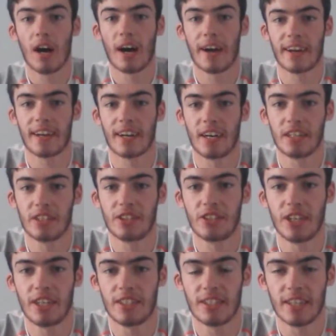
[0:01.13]
Hi guys,
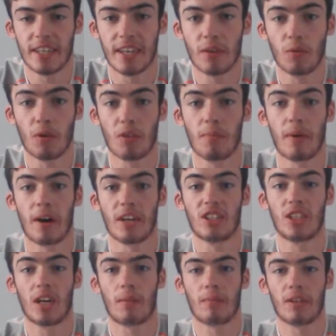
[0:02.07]
Jada here with my
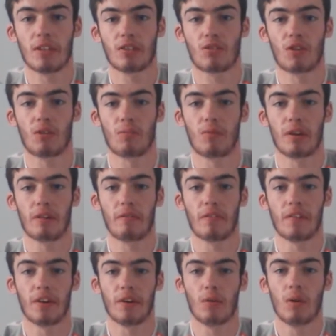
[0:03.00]
Japanese Grand Prix
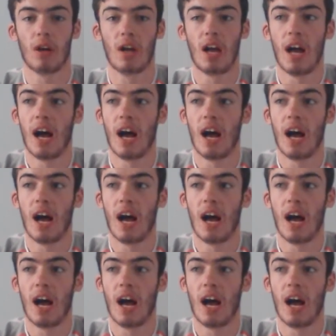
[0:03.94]
review,